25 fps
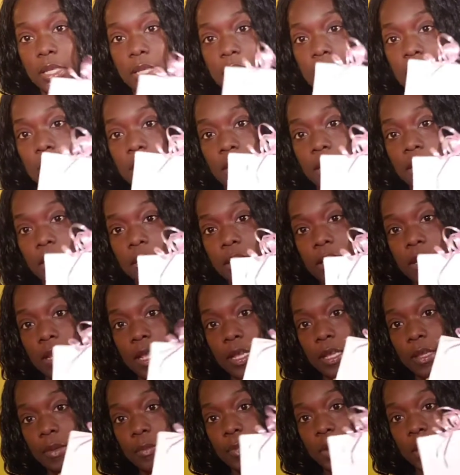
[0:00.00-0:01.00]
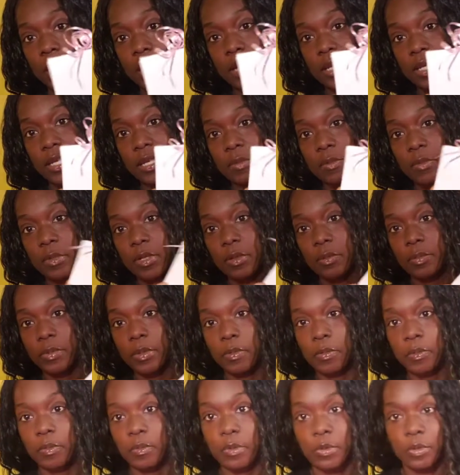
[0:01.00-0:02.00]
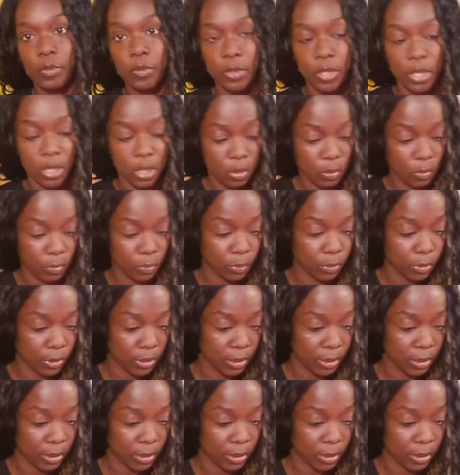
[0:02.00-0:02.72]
and I thought I could package them up real cute.